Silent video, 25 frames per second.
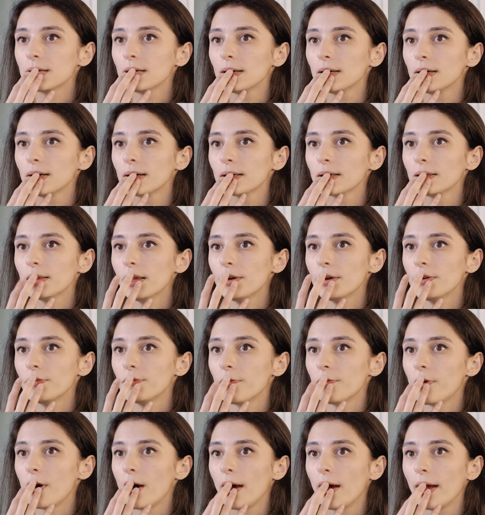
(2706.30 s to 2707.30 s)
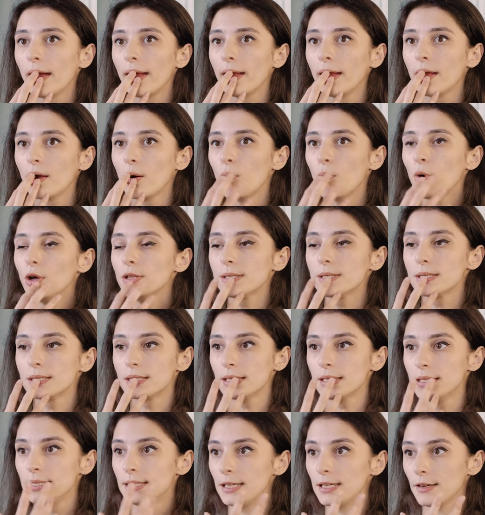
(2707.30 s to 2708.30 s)
uh, clarify what's
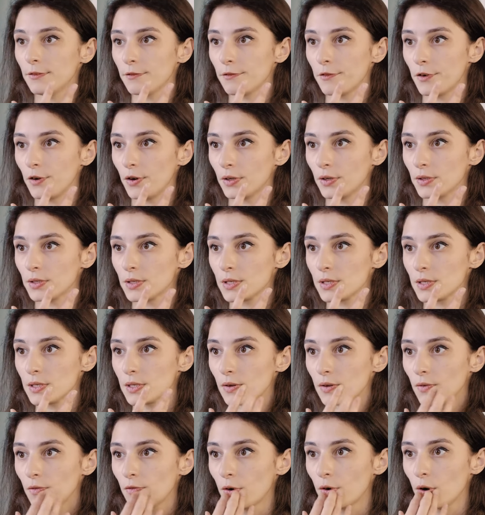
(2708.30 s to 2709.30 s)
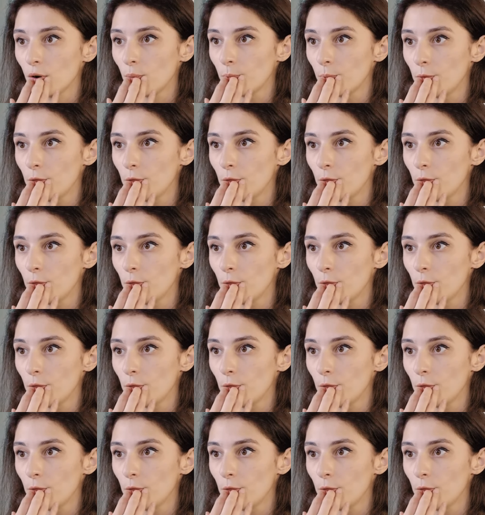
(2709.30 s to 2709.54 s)
the difference from